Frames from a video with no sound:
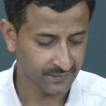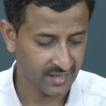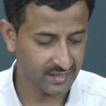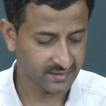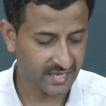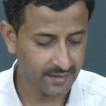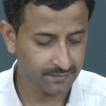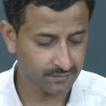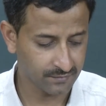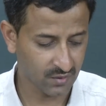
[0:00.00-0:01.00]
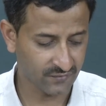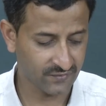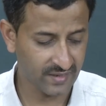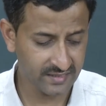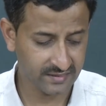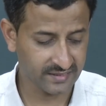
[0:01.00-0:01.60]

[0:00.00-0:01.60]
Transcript: in a time of less